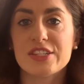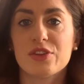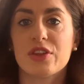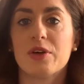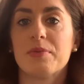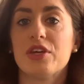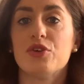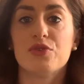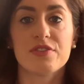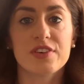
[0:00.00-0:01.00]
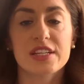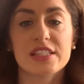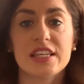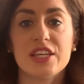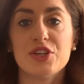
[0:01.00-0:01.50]
So there'll be
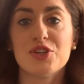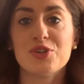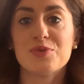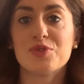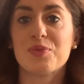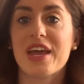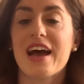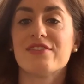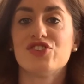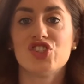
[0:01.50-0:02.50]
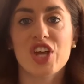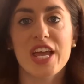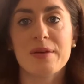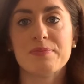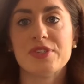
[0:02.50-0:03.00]
Unifix cubes, we have
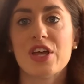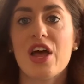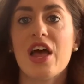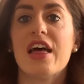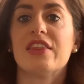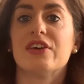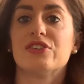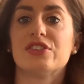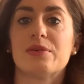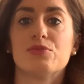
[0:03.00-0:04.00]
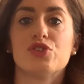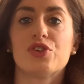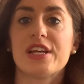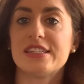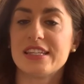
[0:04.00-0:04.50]
shapes, there's some
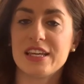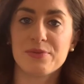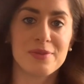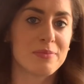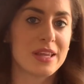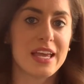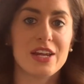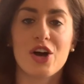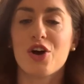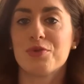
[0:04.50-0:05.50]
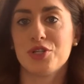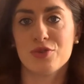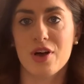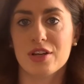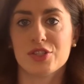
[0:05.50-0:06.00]
tracing with Play-Doh, we
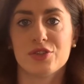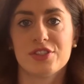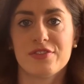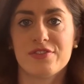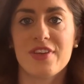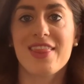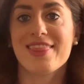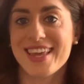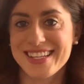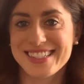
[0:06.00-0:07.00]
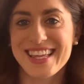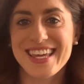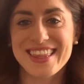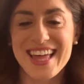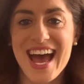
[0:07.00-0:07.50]
do all sorts of things
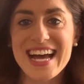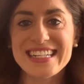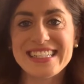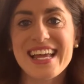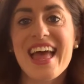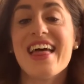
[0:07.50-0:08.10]
like that.